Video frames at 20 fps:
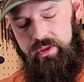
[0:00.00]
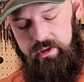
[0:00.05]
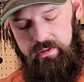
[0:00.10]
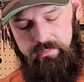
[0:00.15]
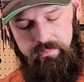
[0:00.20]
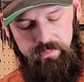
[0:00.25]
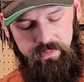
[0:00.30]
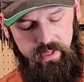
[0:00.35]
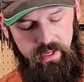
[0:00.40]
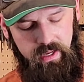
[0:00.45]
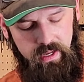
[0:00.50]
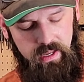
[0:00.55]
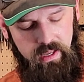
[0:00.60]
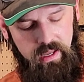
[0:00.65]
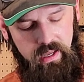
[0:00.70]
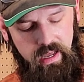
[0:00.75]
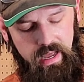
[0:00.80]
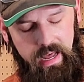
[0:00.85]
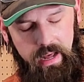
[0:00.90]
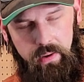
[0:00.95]
them
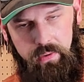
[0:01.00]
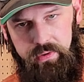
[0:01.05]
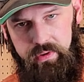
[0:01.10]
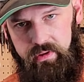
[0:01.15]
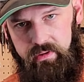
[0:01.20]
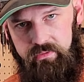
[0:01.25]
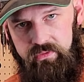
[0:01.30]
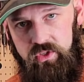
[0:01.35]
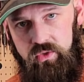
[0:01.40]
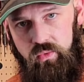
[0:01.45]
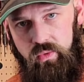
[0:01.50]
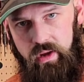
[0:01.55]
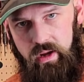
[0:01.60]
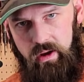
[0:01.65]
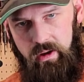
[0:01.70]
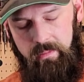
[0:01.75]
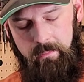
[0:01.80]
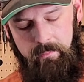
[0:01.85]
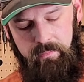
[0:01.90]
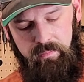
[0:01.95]
out of
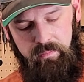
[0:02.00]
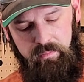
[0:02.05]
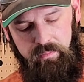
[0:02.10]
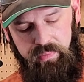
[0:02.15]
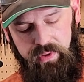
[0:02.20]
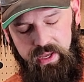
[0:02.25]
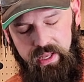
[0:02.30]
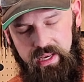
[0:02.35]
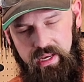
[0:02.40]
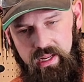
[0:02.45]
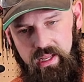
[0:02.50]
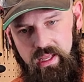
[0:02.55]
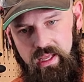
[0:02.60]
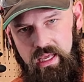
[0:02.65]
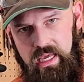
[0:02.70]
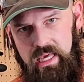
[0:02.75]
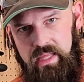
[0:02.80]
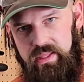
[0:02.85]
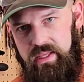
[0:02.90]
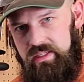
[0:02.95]
square, but
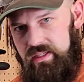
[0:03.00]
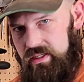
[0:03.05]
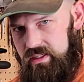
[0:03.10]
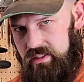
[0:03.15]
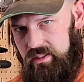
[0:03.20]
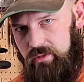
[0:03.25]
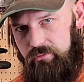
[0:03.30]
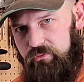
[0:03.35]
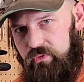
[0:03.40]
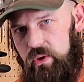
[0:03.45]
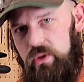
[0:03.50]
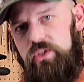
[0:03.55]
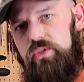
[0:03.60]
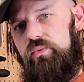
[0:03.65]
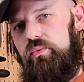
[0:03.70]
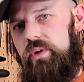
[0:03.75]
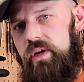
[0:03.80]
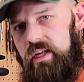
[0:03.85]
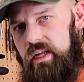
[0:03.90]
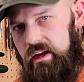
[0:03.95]
this isn't the
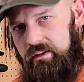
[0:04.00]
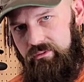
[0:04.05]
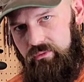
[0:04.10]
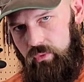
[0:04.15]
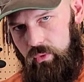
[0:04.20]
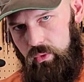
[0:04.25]
first ring I've